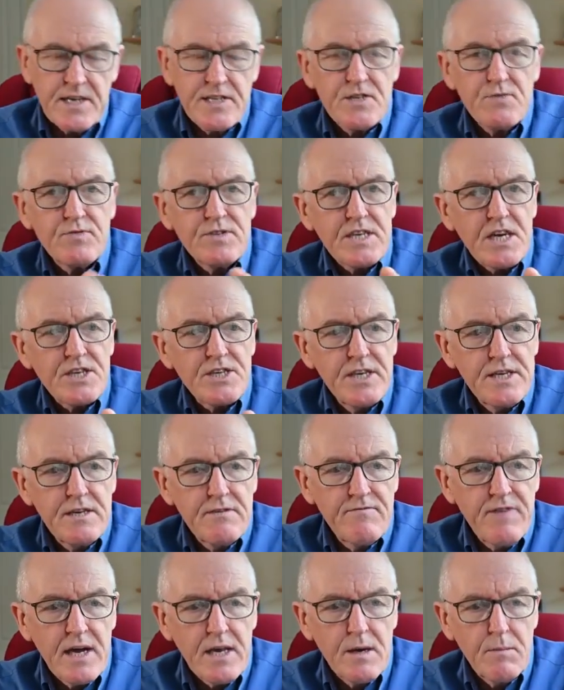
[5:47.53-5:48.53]
Now, this was actually
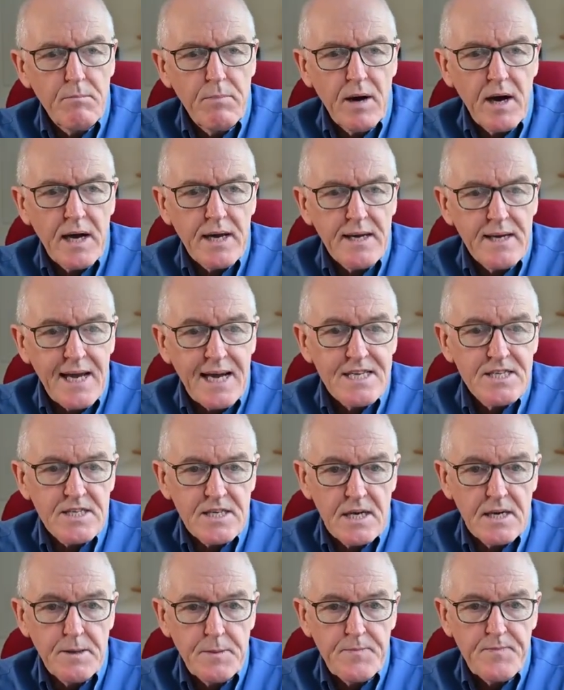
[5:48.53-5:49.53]
developed by
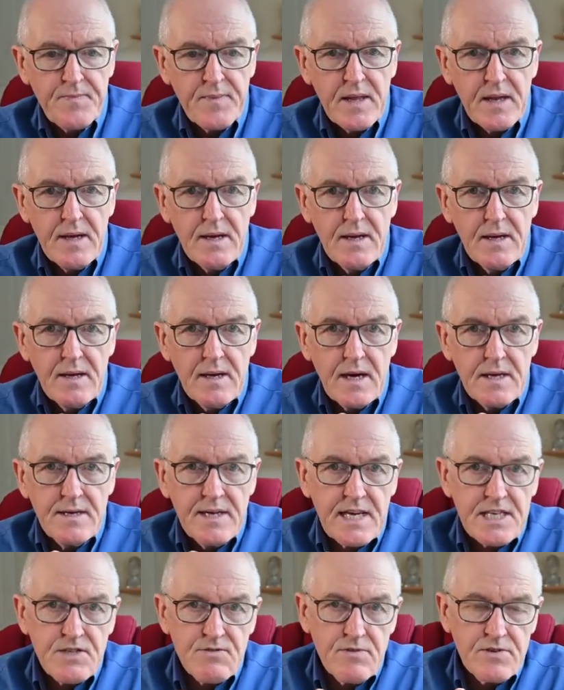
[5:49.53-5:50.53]
NASA and
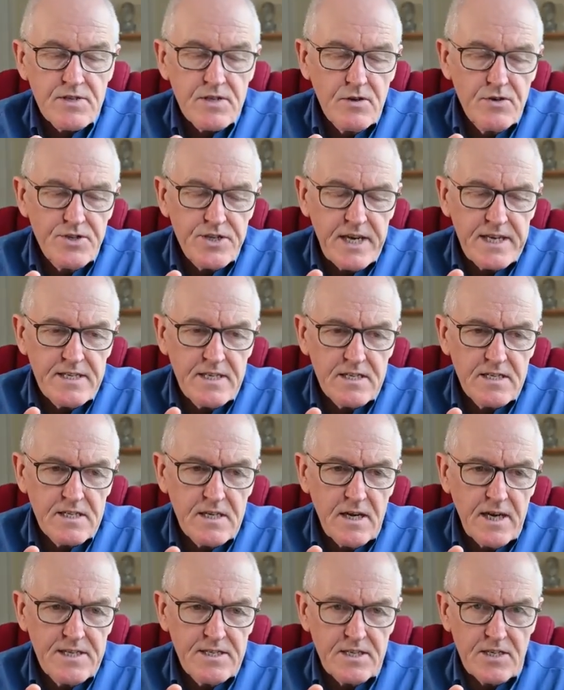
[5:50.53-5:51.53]
NASA-associated
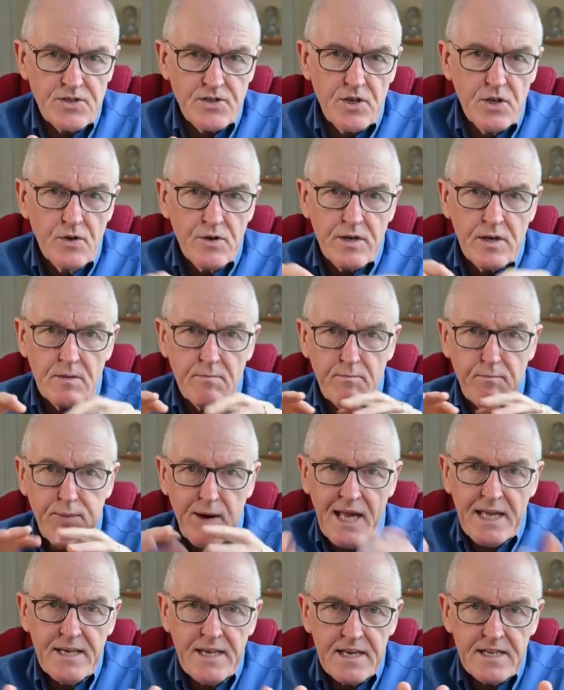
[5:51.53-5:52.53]
scientists to look at
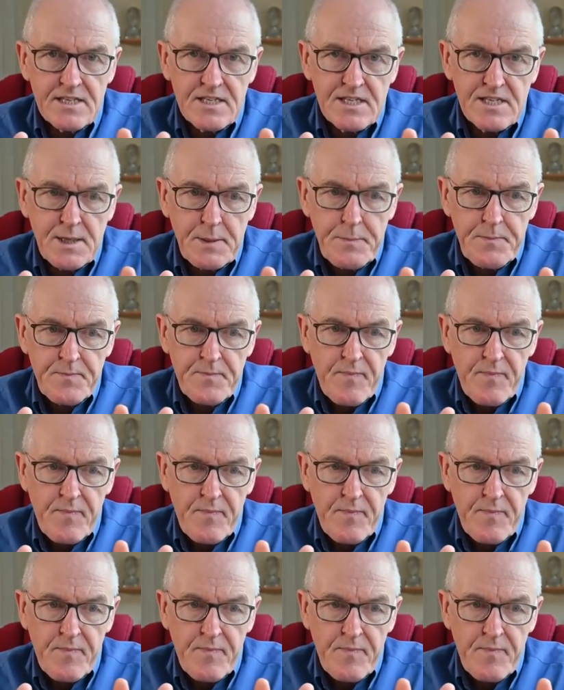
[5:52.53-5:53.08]
planets,